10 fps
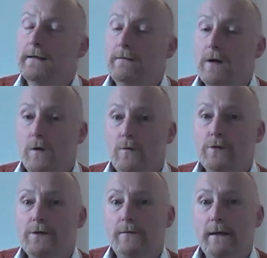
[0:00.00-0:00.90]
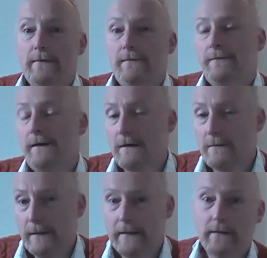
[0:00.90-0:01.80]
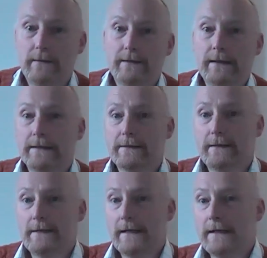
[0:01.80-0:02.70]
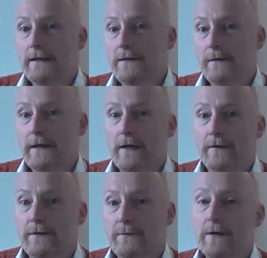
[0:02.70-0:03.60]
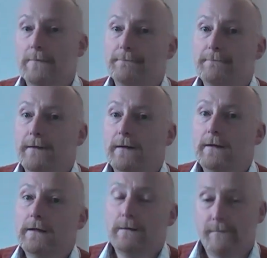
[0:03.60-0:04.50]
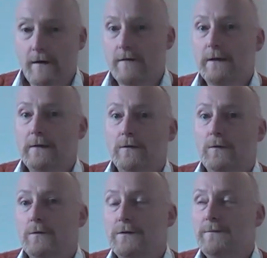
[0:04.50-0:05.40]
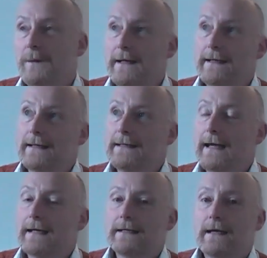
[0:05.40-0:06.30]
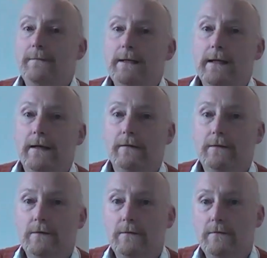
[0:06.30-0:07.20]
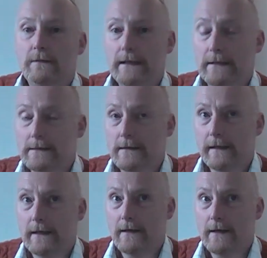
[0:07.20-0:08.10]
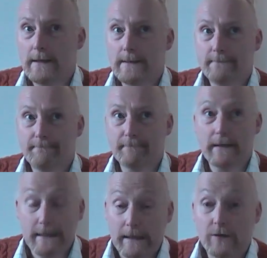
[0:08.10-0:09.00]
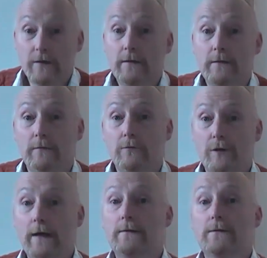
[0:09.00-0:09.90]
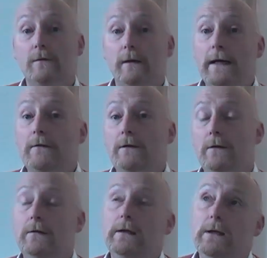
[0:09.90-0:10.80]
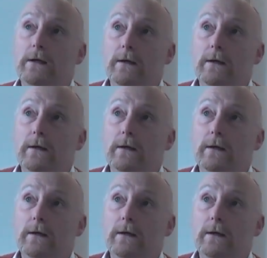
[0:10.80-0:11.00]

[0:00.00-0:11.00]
There are also environmental things to take into account as well. The environmental cause of panic attacks can be down to things like addiction to drugs or alcohol,